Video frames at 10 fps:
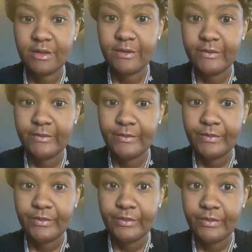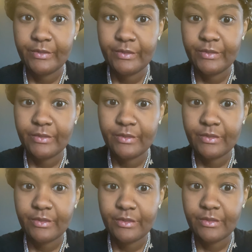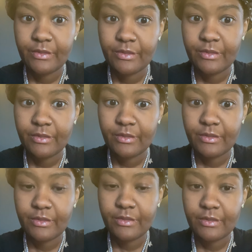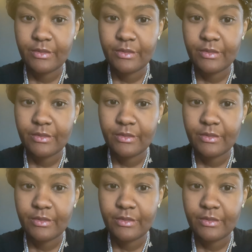Nobody speaks.